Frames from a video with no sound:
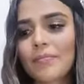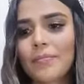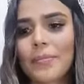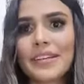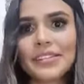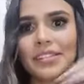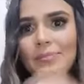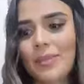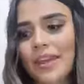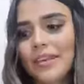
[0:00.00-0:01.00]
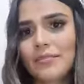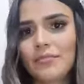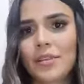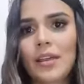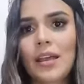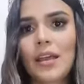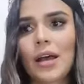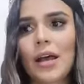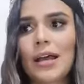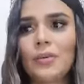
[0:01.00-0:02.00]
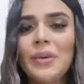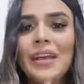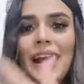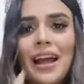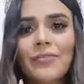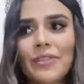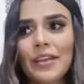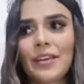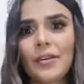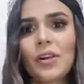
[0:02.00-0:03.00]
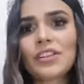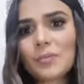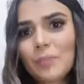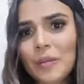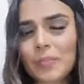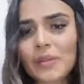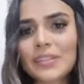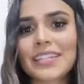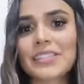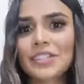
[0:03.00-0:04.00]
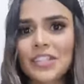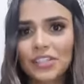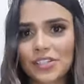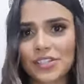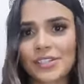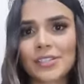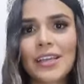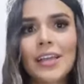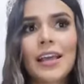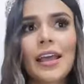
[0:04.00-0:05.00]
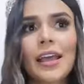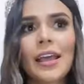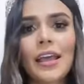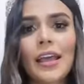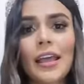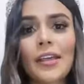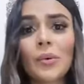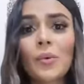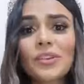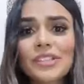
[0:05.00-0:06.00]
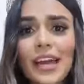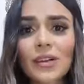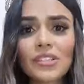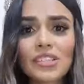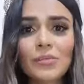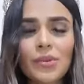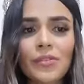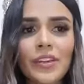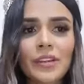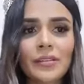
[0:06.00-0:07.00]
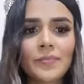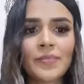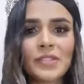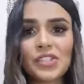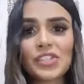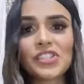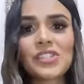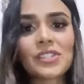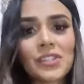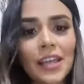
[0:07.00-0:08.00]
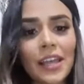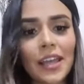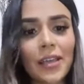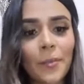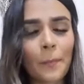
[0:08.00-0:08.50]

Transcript: participate, and we have the older people that teach us. The World Scouting Movement teaches us